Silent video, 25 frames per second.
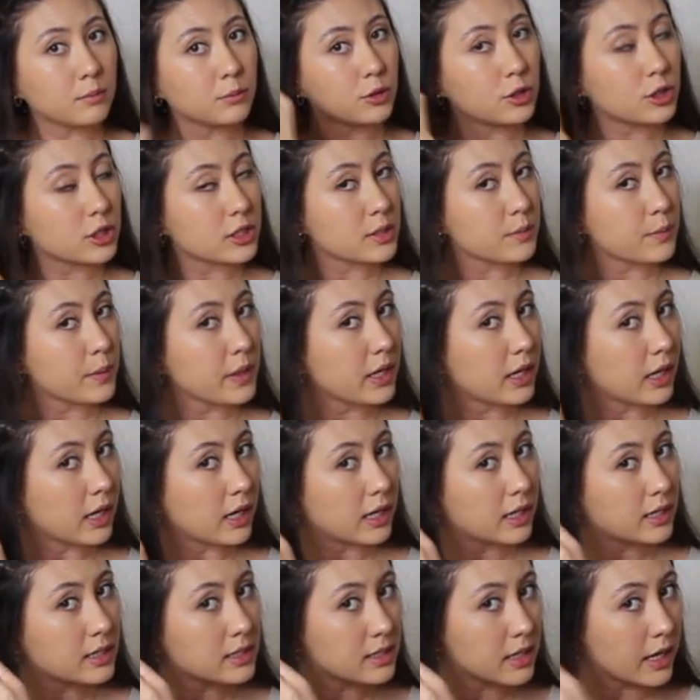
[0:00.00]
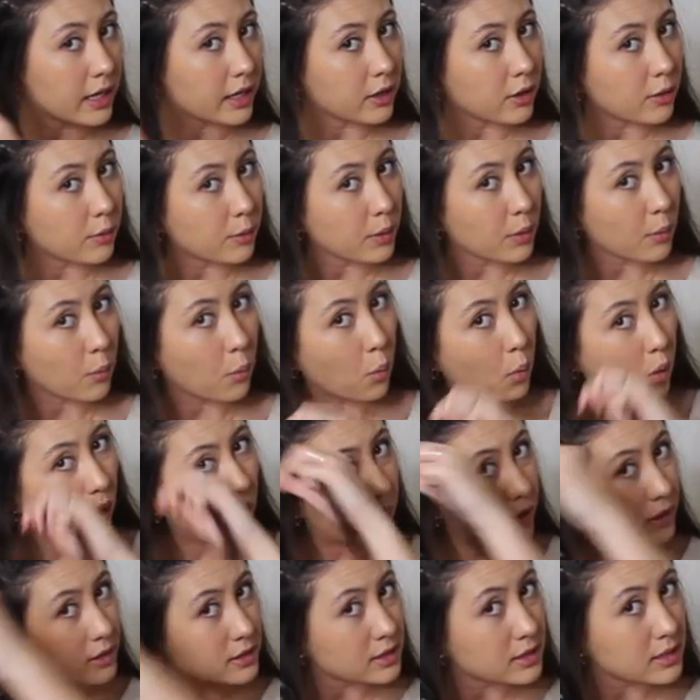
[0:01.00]
Just because I know with
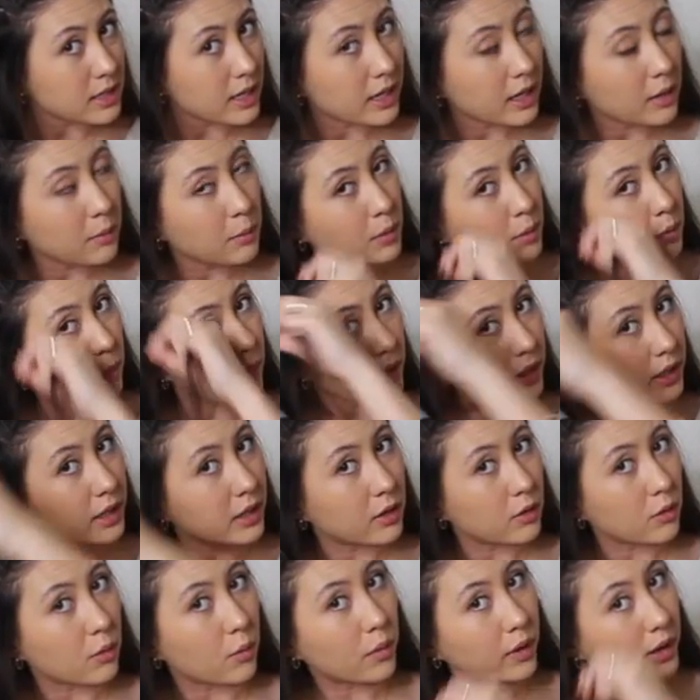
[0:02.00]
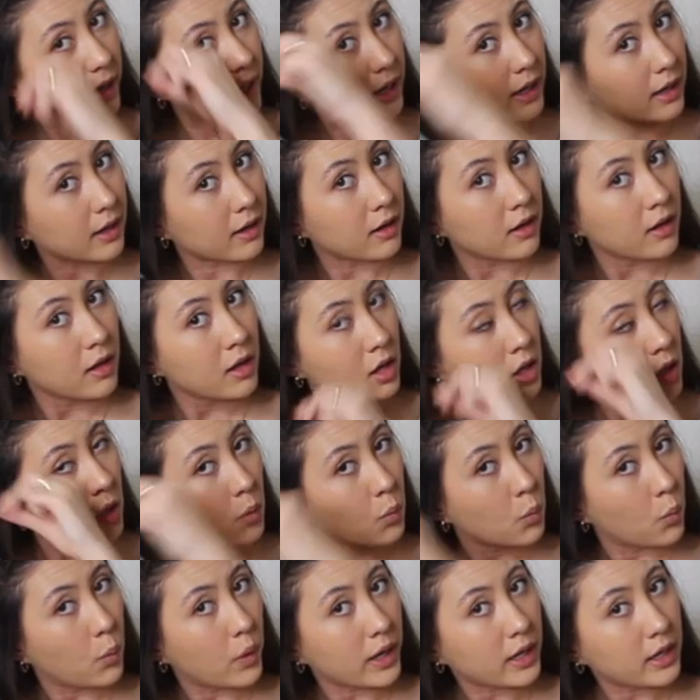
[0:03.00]
wands, it can be really annoying
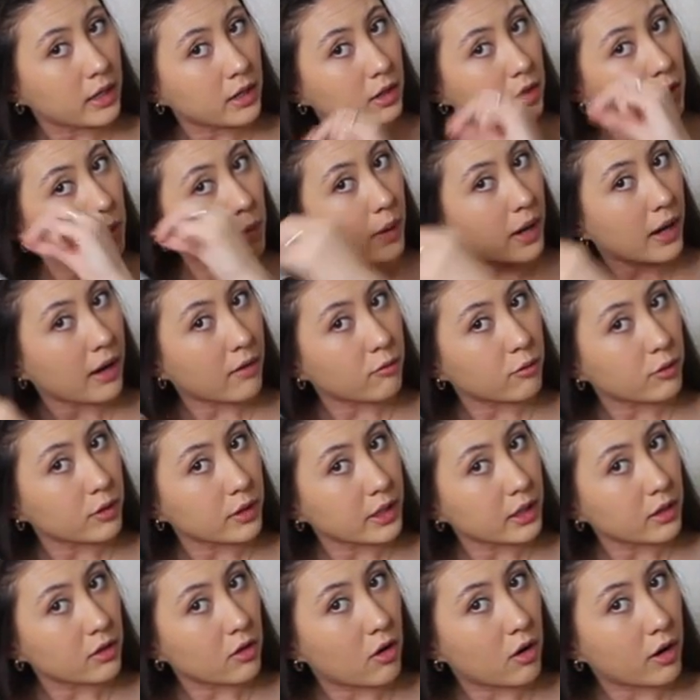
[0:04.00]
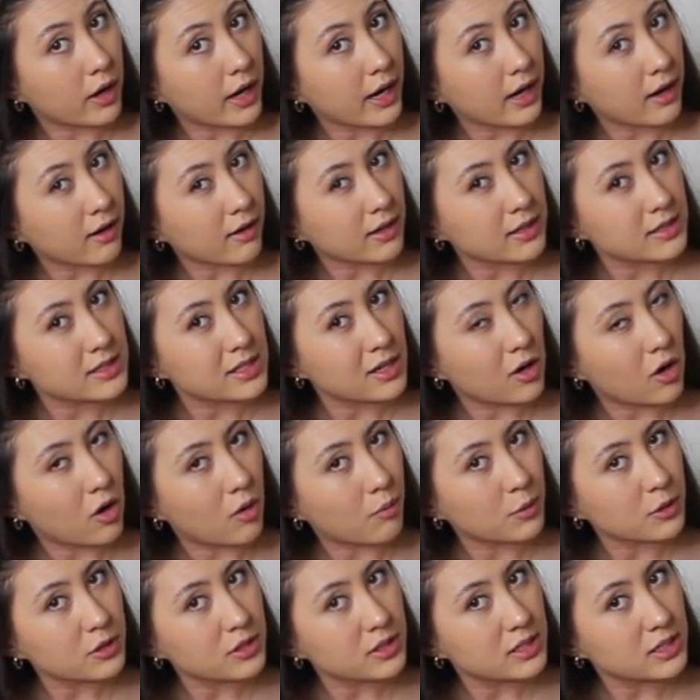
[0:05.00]
when you have really long hair because it
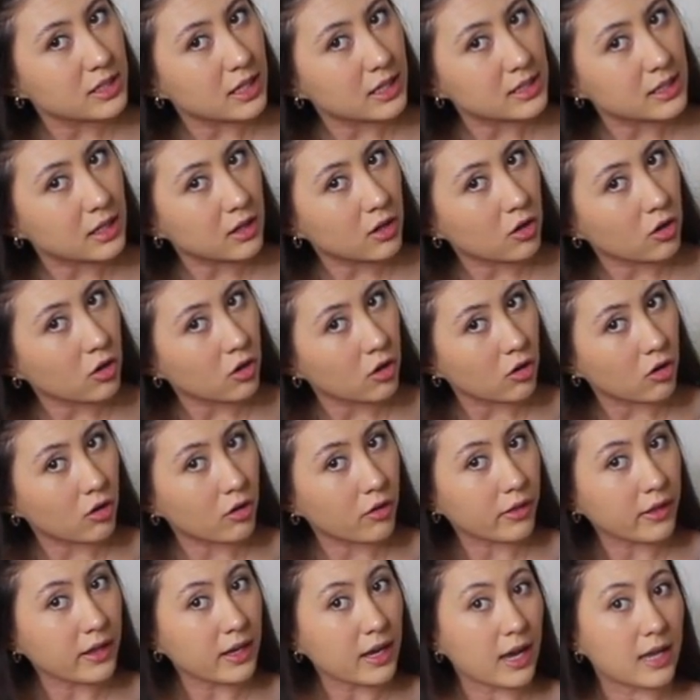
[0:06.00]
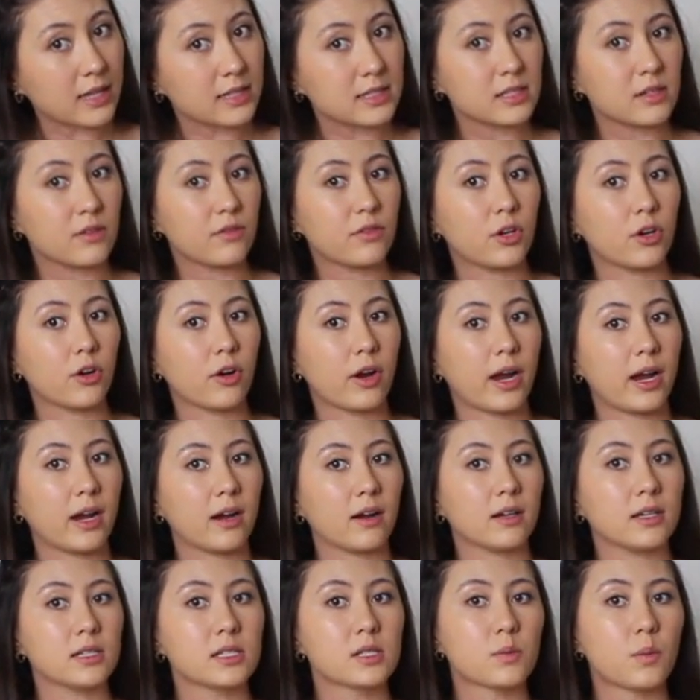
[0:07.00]
almost doesn't curl the ends of your
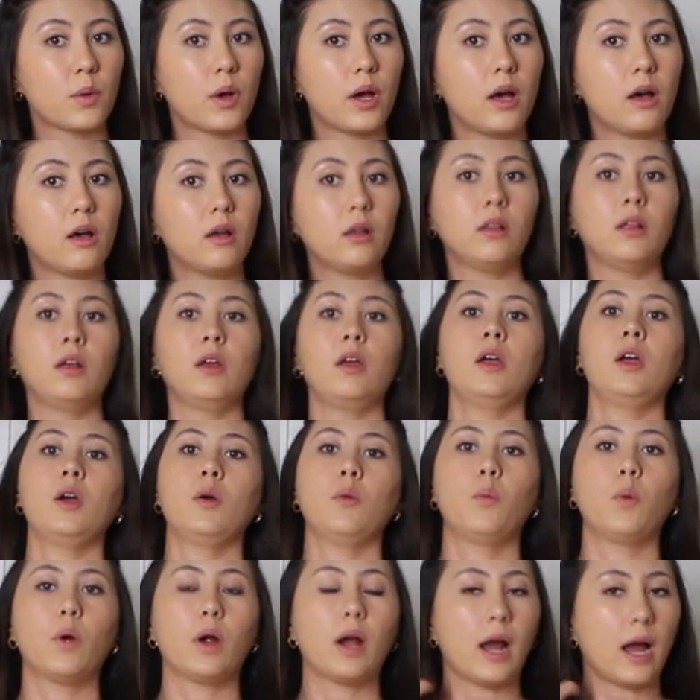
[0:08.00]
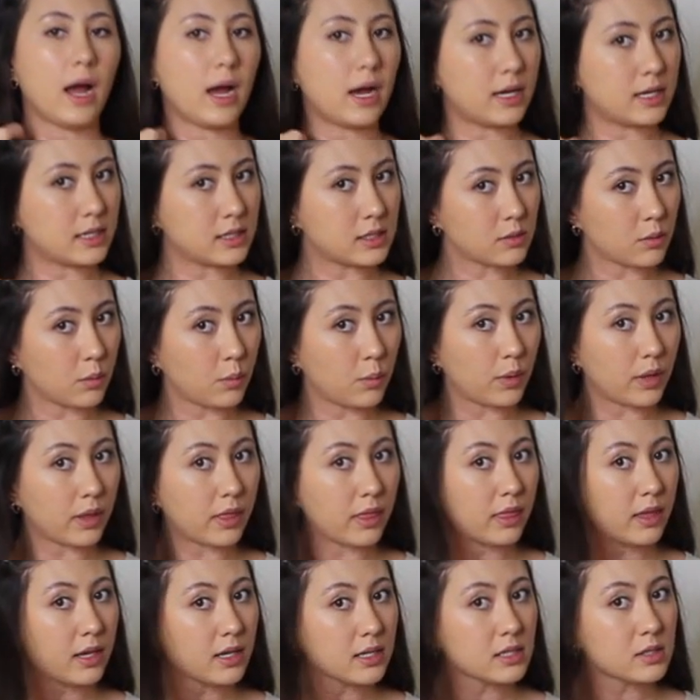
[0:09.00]
hair as well. Whereas
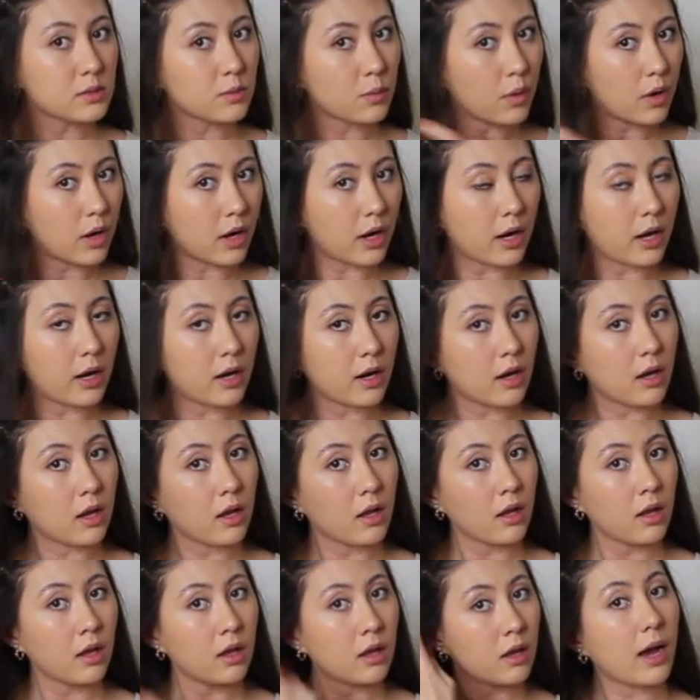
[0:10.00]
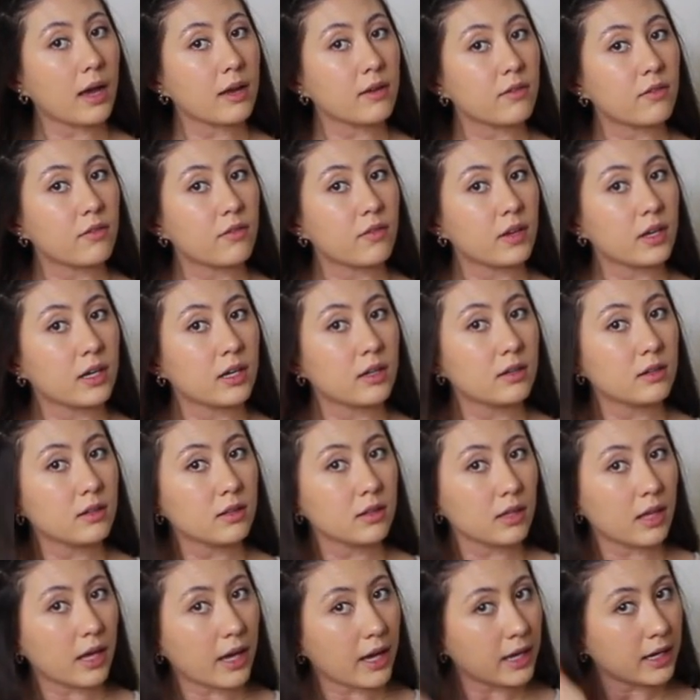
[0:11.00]
with this one, I
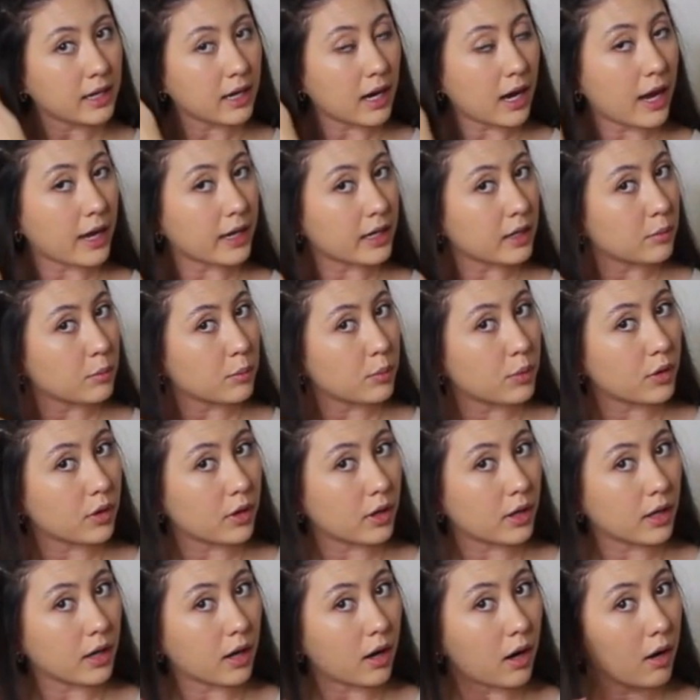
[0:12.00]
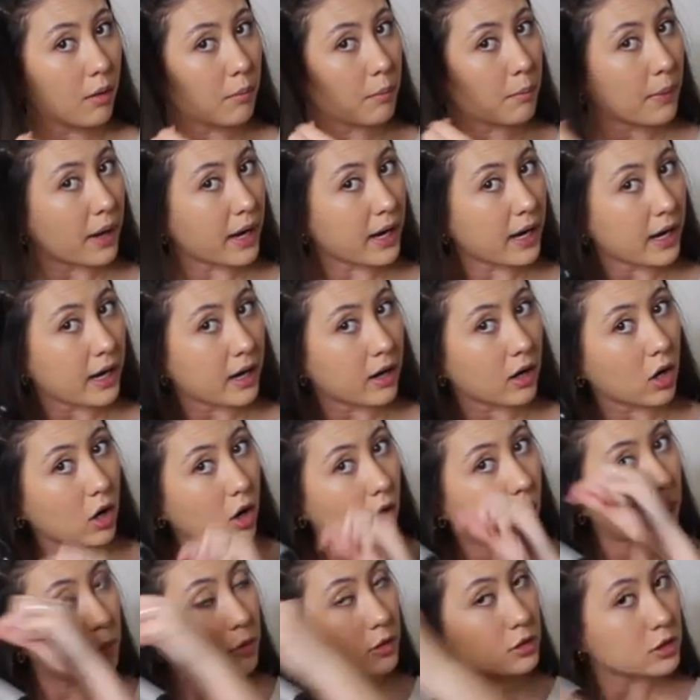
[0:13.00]
feel like I can put my
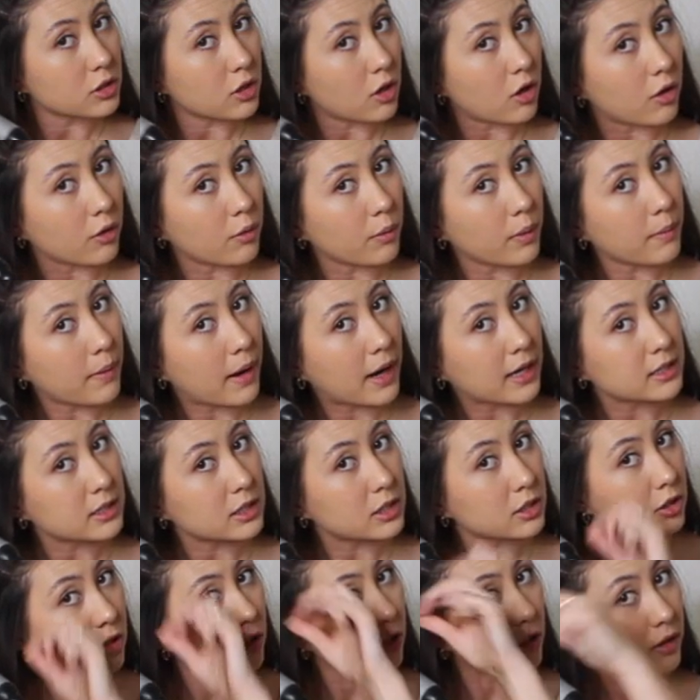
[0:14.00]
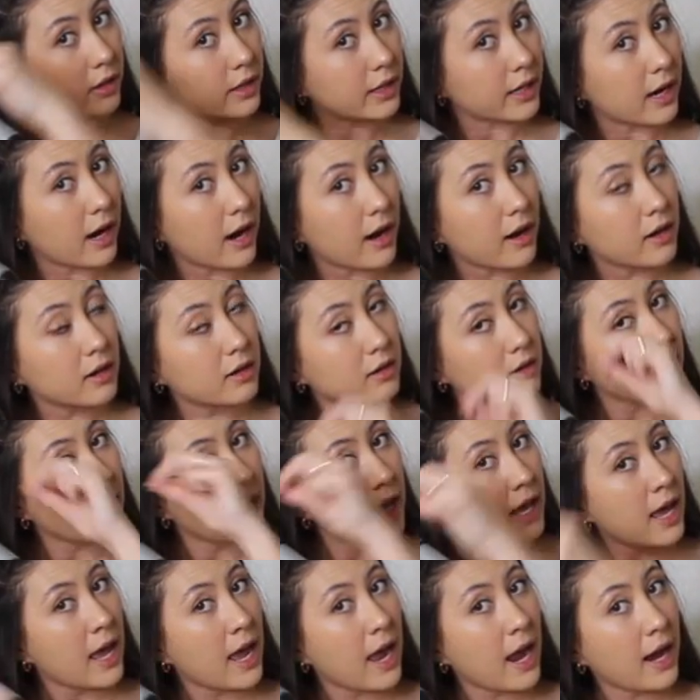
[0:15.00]
hair almost all the way back to the curling iron
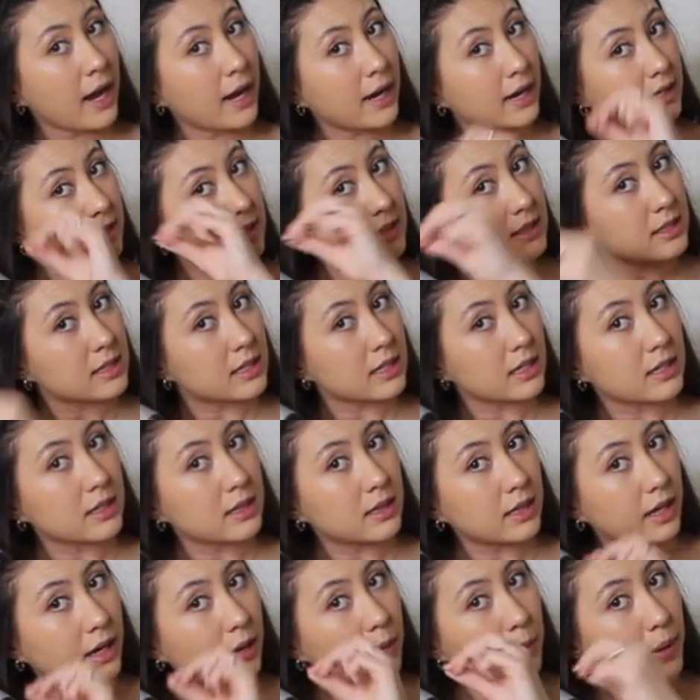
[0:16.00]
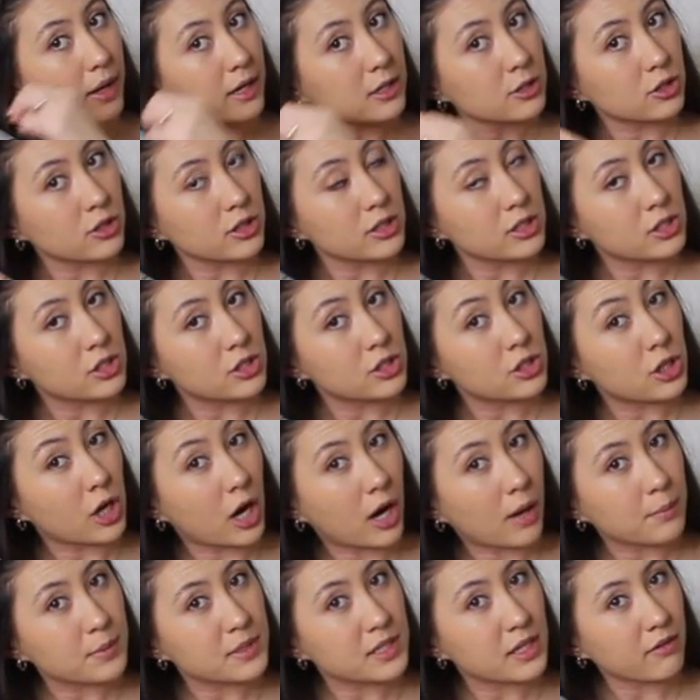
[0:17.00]
and the clamp actually
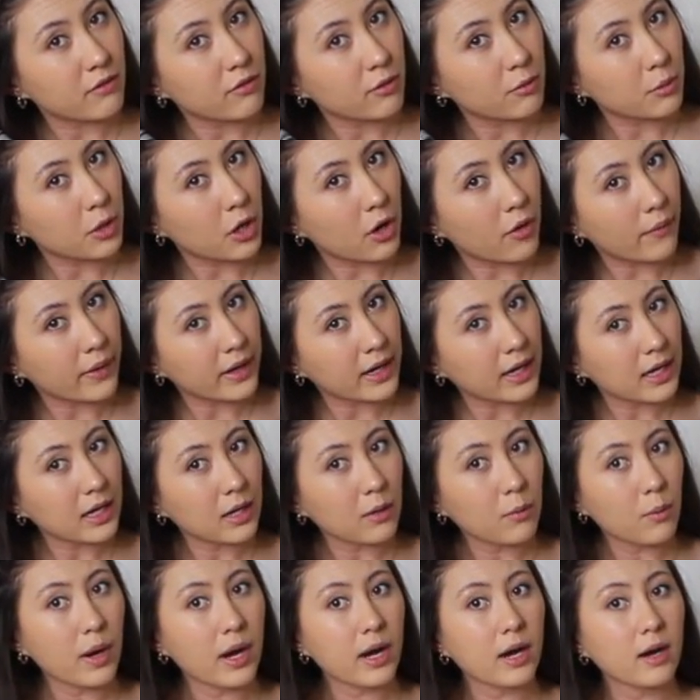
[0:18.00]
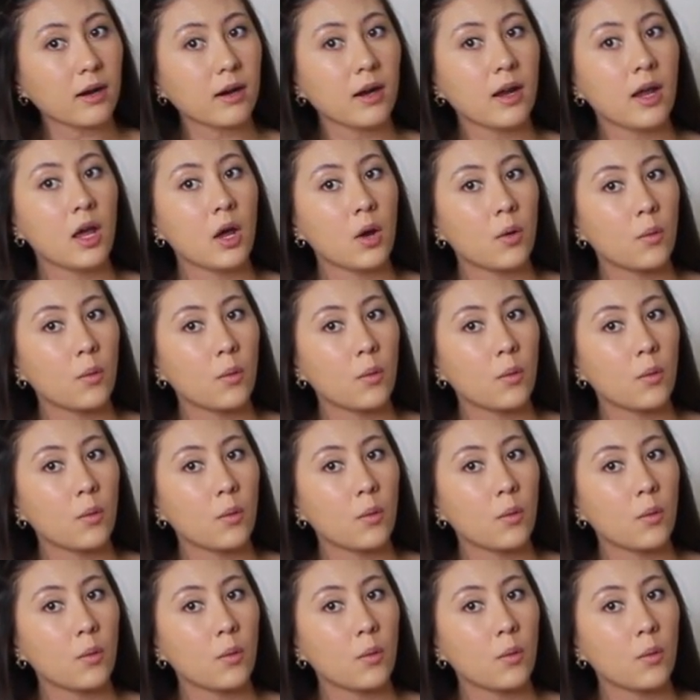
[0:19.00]
stops it from going anywhere.